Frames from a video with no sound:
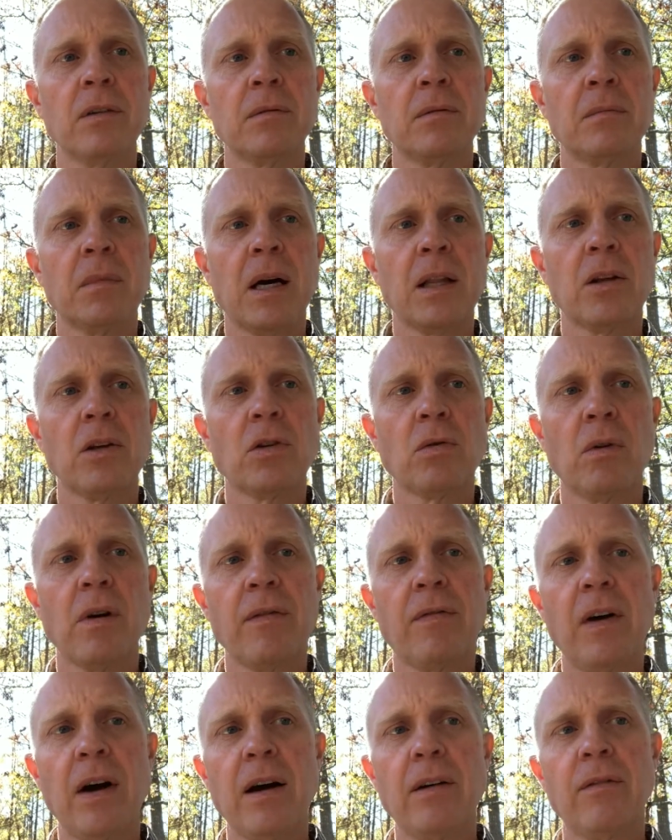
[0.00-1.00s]
Matthew
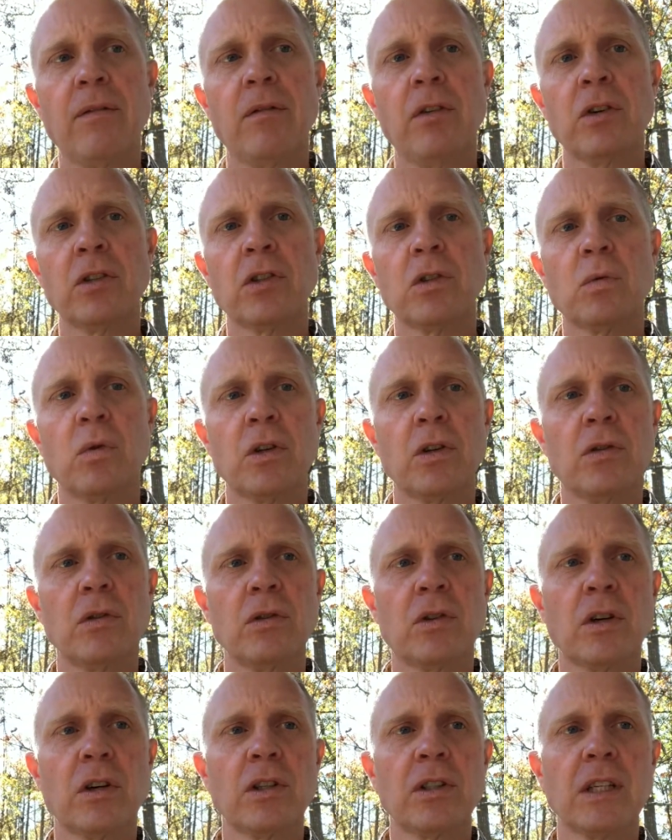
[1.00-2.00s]
25, verses 1
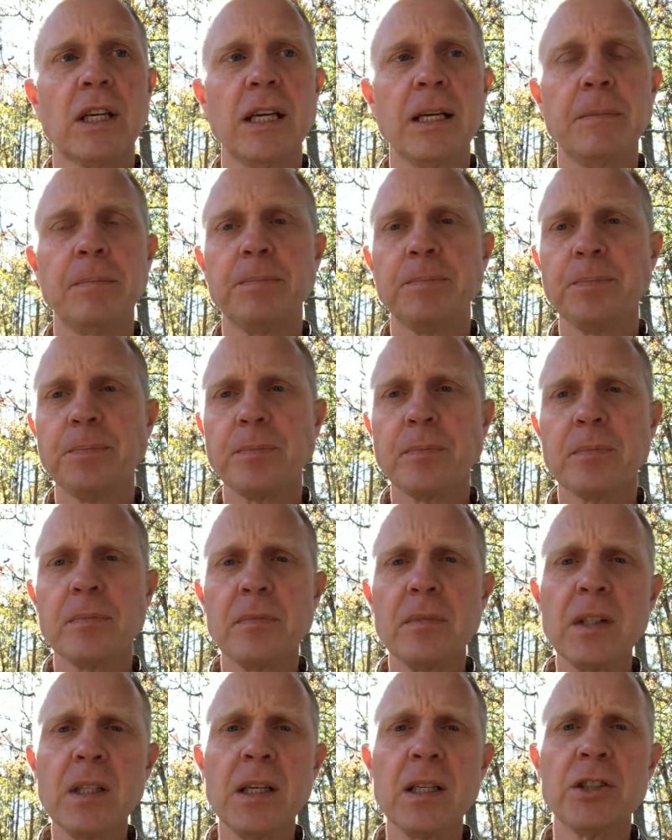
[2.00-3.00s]
through 13.
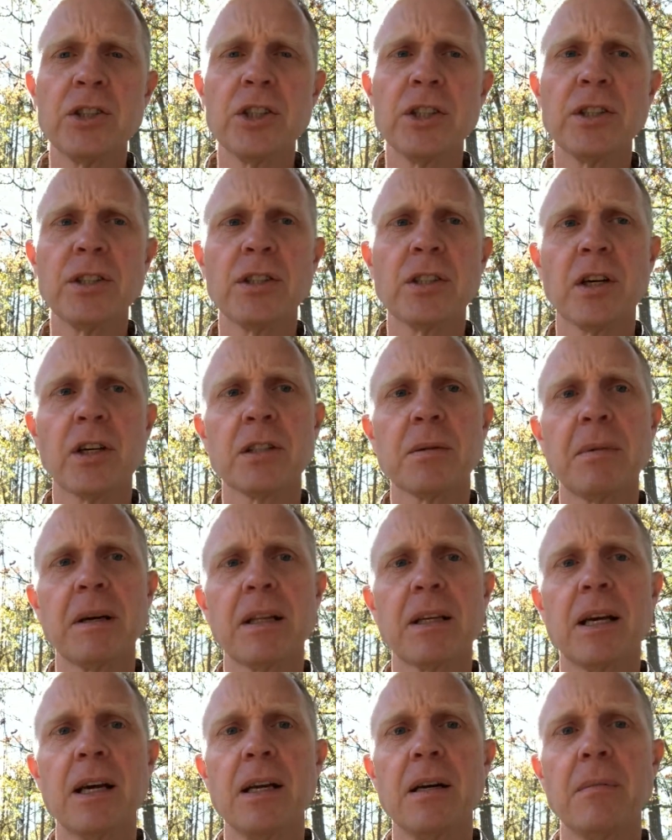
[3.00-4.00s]
Jesus talks about
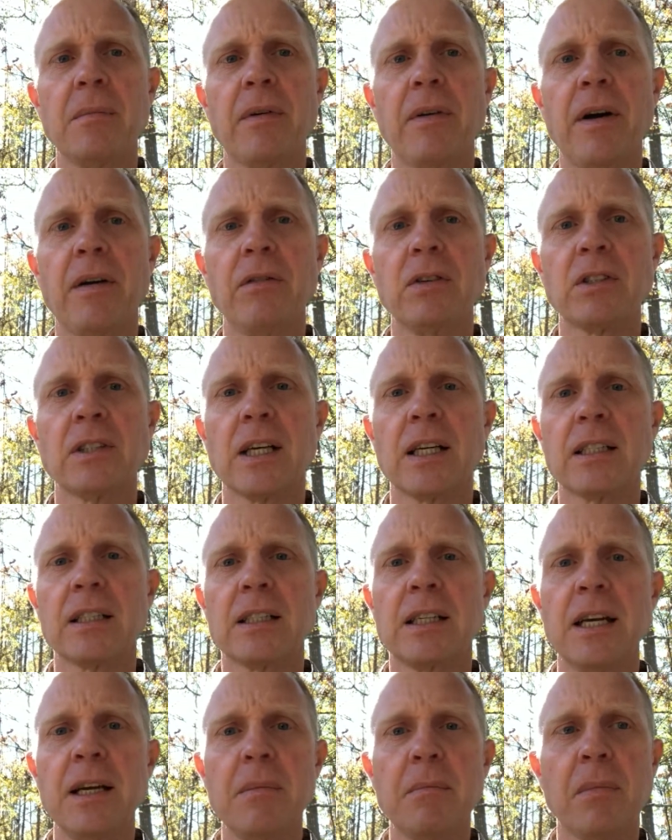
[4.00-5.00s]
the kingdom of heaven is
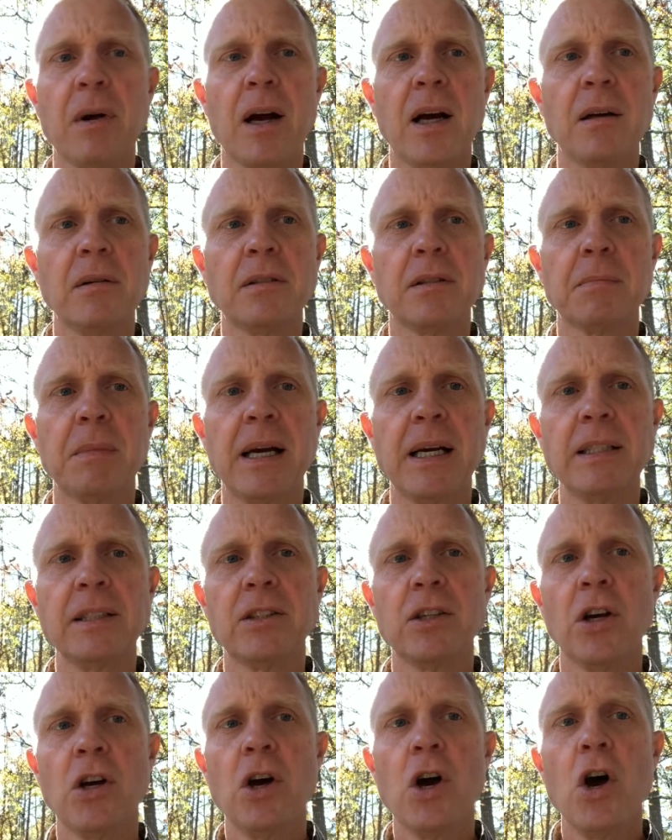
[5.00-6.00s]
like 10
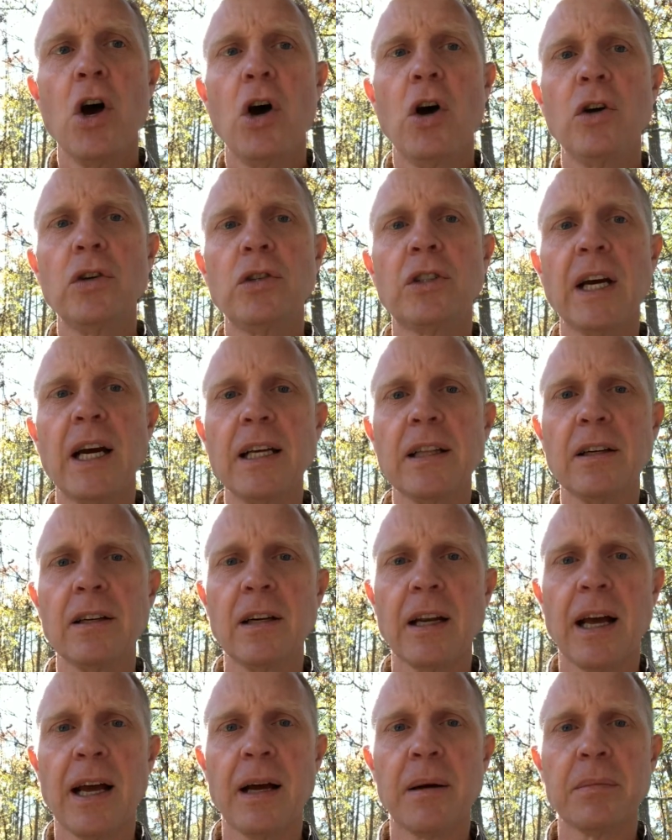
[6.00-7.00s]
bridesmaids who take their
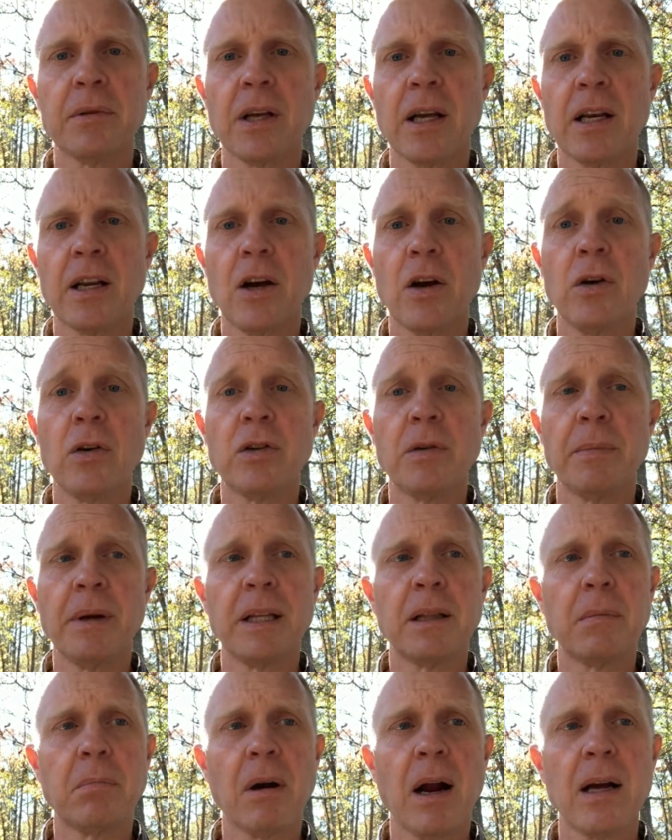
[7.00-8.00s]
lamps and go to
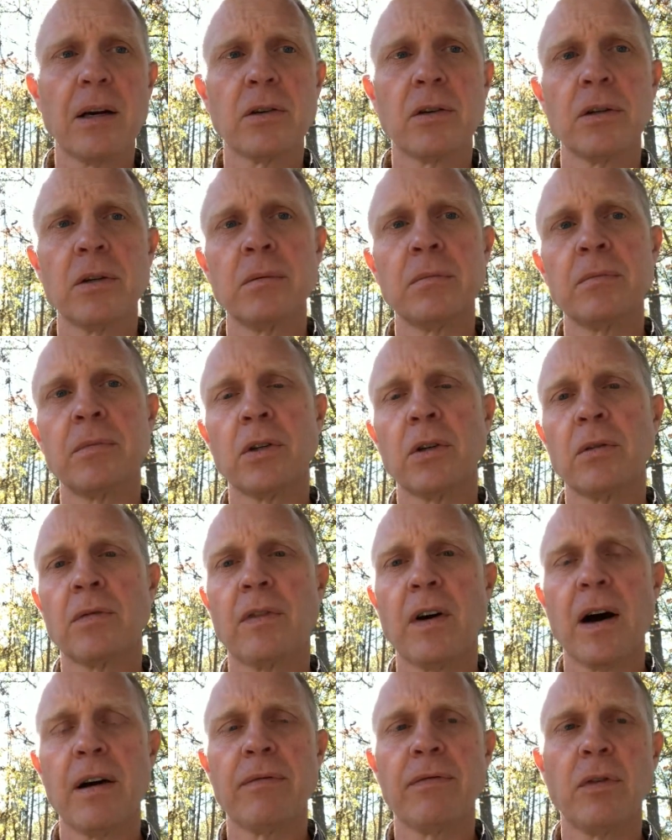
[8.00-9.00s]
meet the bridegroom. There are
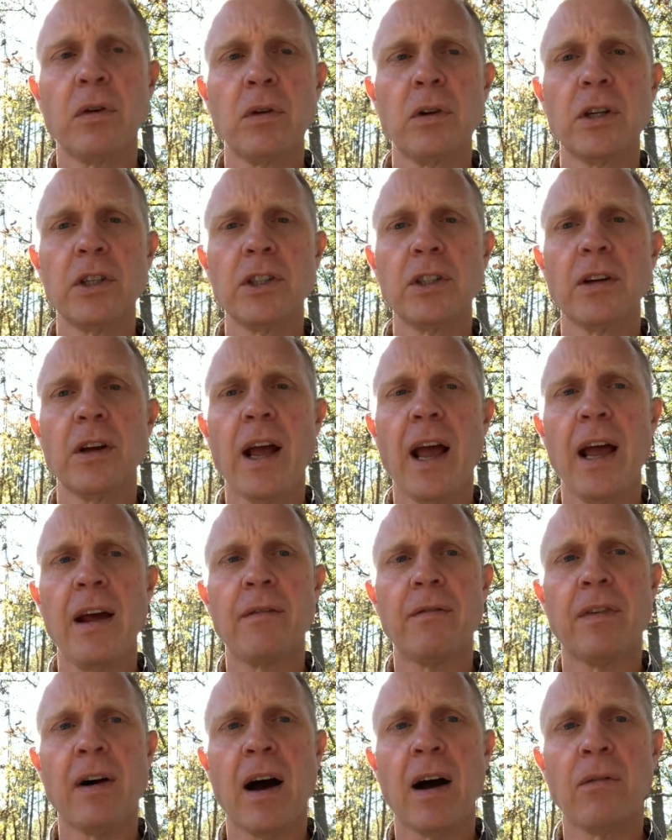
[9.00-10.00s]
5 foolish
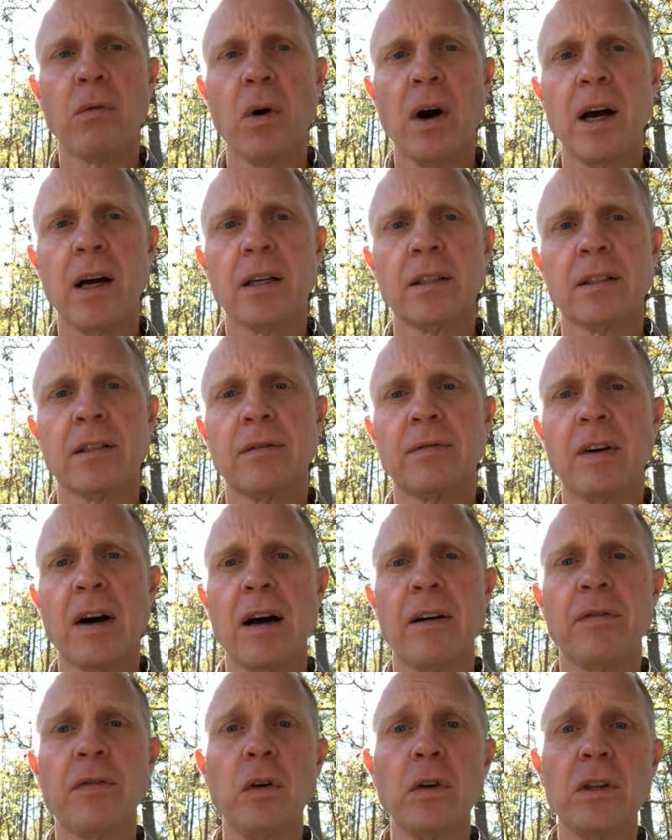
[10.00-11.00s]
and 5 wise. The
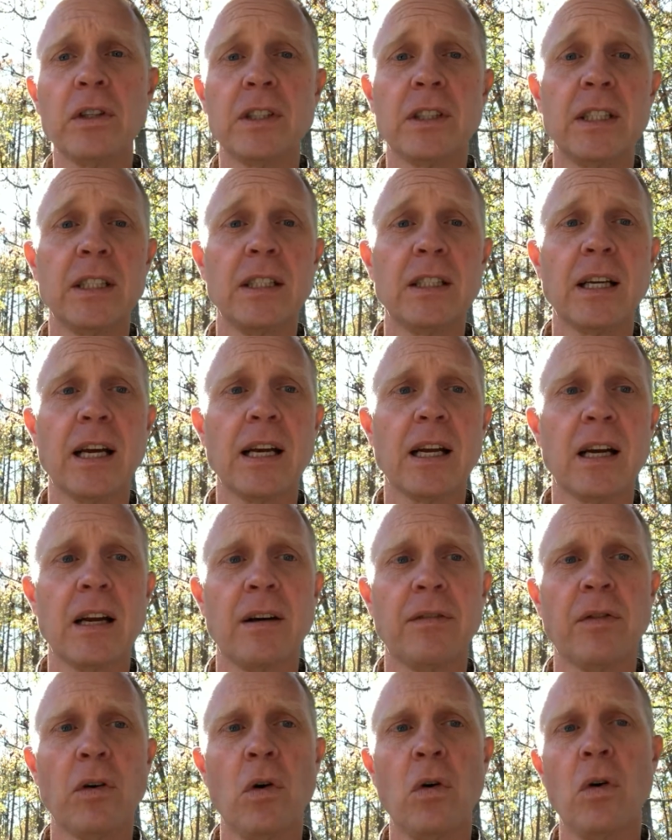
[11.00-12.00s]
5 foolish didn't take
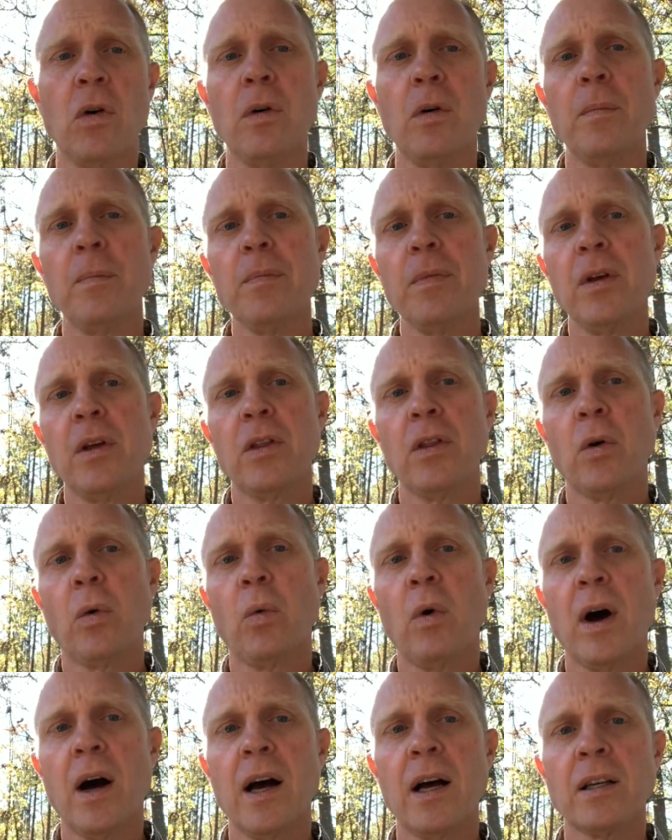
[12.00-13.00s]
enough oil. The
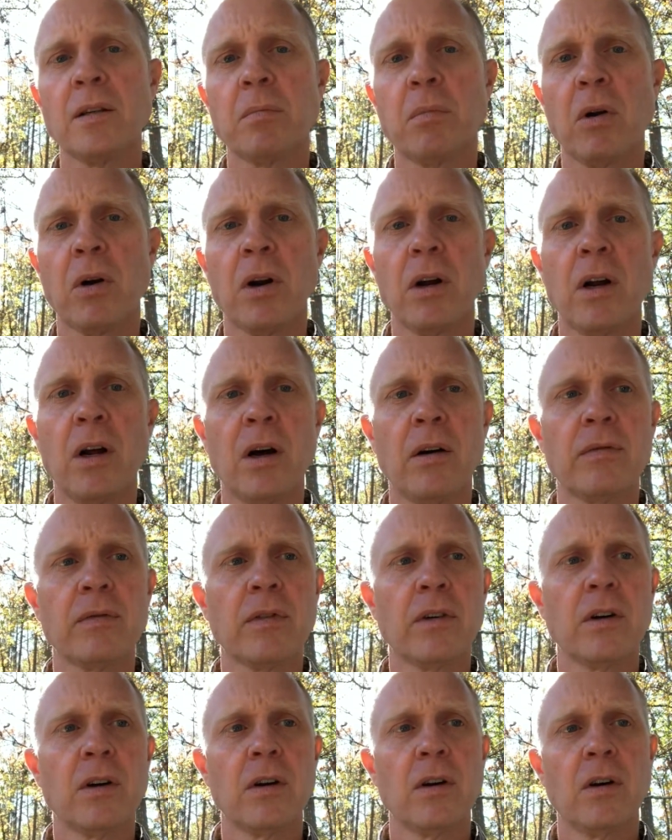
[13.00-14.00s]
wise brought enough,
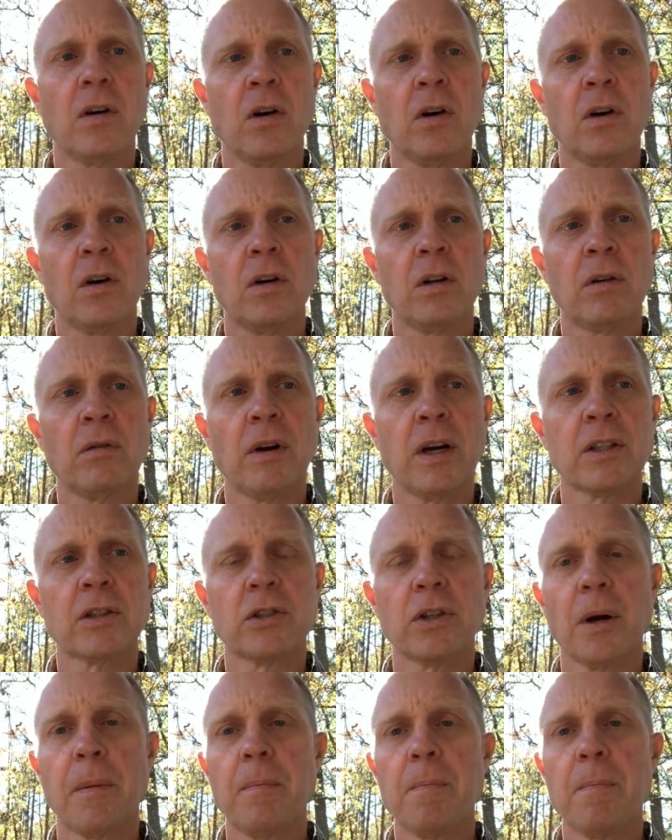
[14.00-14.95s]
or a little extra.